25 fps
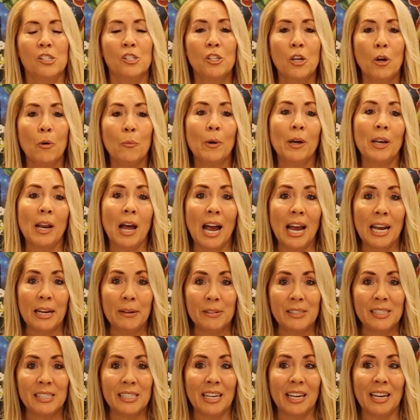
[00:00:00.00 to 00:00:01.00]
So what
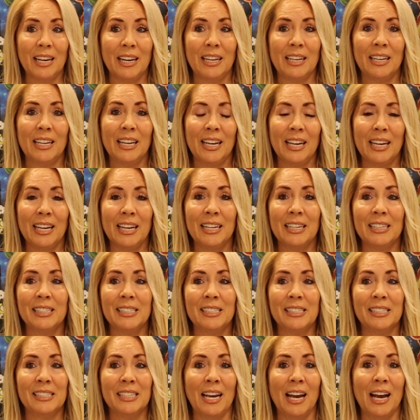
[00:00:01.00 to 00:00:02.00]
I've seen
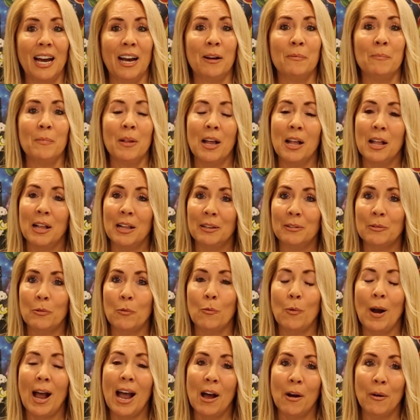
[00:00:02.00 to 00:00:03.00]
is um,
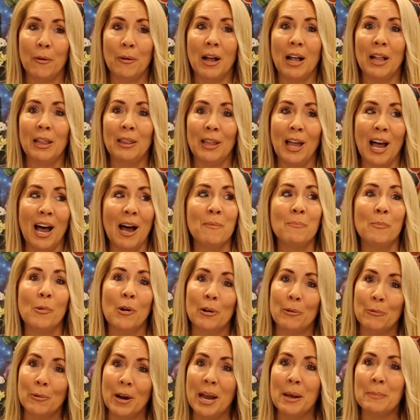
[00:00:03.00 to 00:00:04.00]
wow, a lot
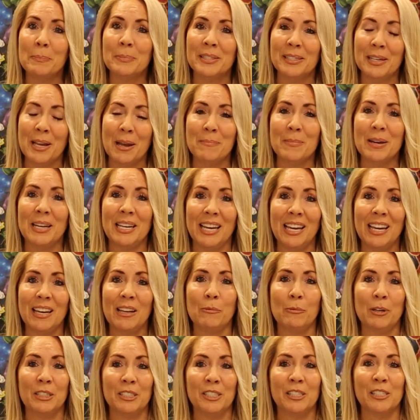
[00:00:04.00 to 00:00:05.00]
more reps coming
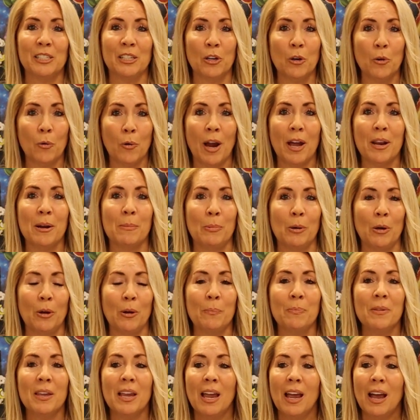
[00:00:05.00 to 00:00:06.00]
in, which is
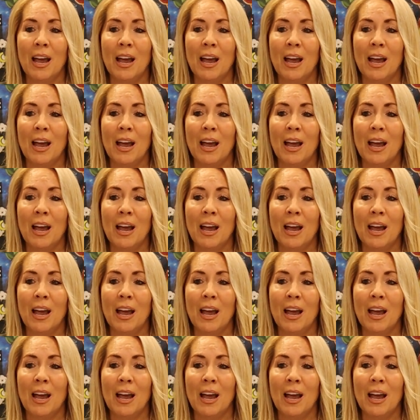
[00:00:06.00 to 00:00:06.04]
incredible.